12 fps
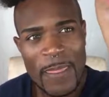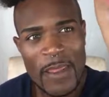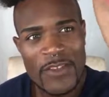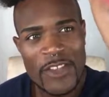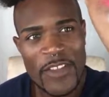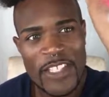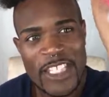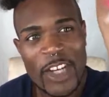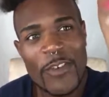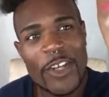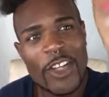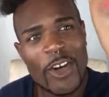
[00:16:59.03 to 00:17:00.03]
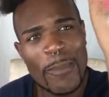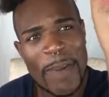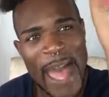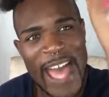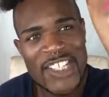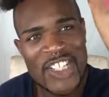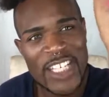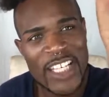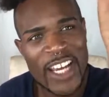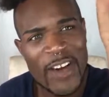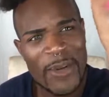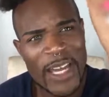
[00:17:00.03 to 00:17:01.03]
So the silver, a little
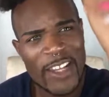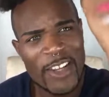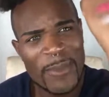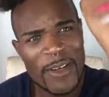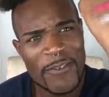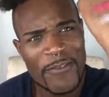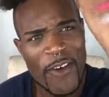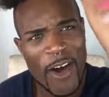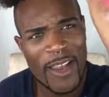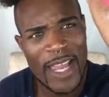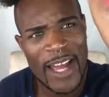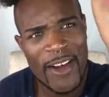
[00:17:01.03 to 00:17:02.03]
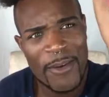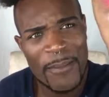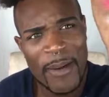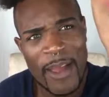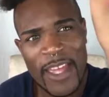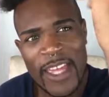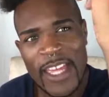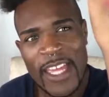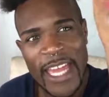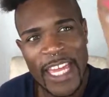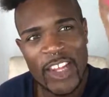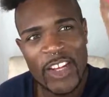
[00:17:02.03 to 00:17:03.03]
patchy. We had a little bit of fallout, but
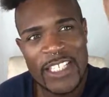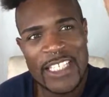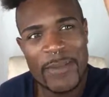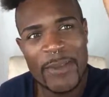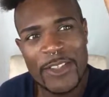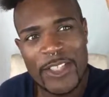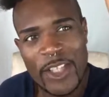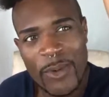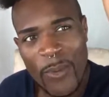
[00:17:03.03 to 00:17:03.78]
it looks similar to the